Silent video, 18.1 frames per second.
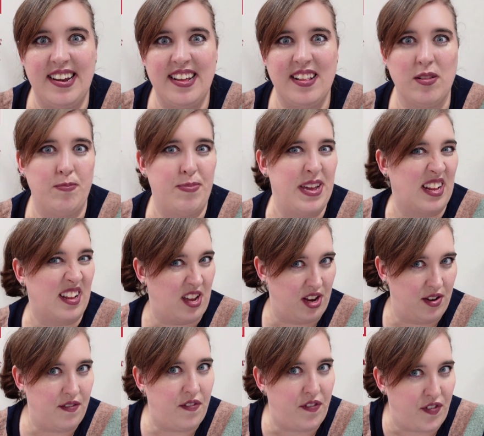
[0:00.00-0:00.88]
little bit
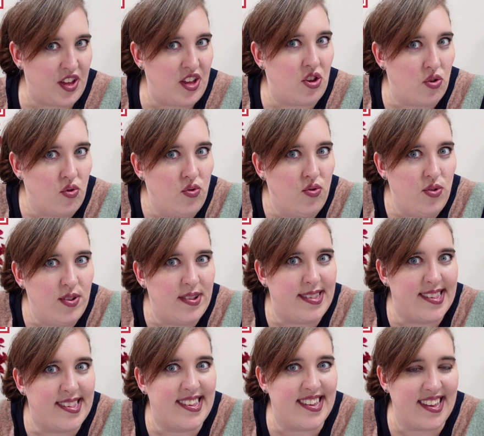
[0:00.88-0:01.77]

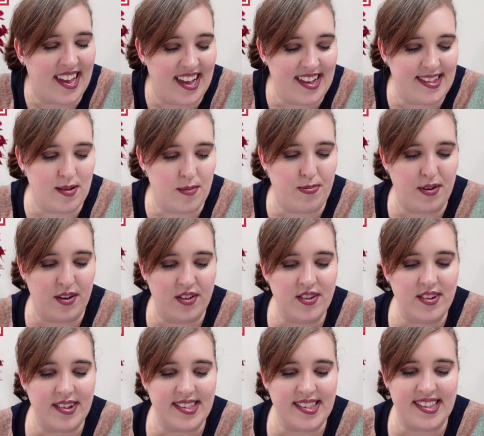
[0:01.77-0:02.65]
confused, I
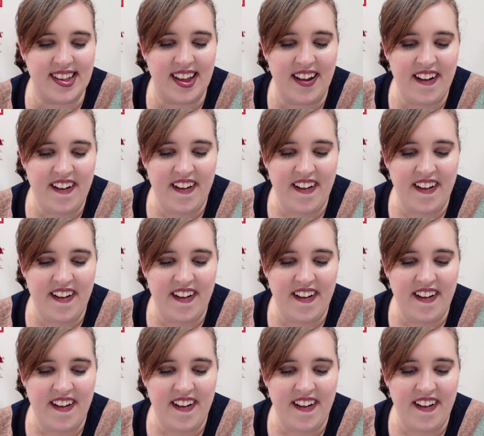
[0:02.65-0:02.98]
suppose.